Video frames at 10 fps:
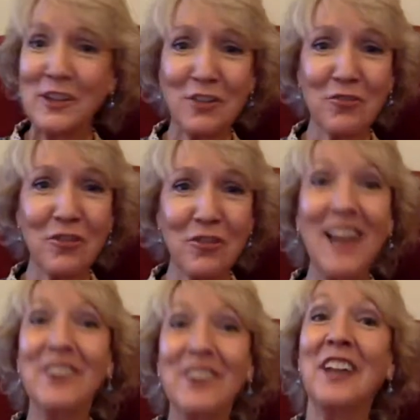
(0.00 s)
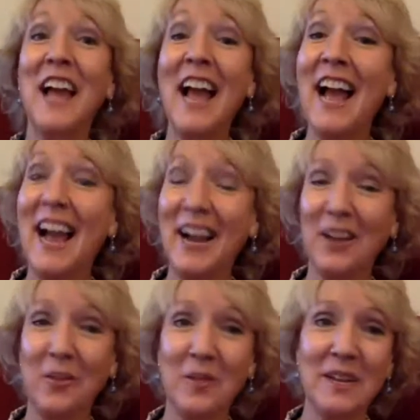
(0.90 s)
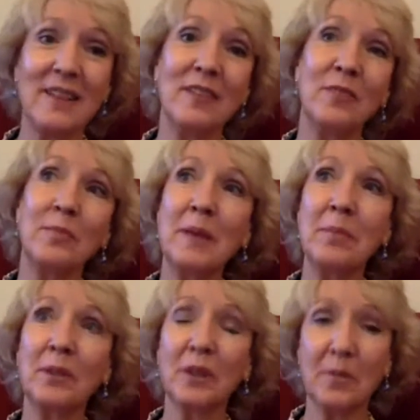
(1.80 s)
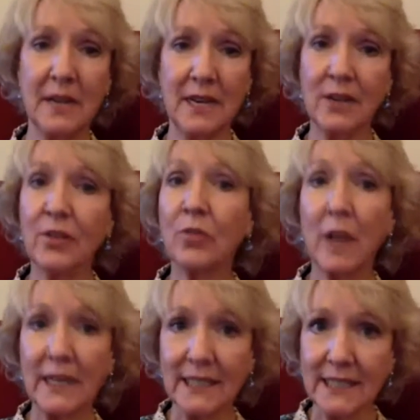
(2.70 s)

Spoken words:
a red flag when people are being threatened.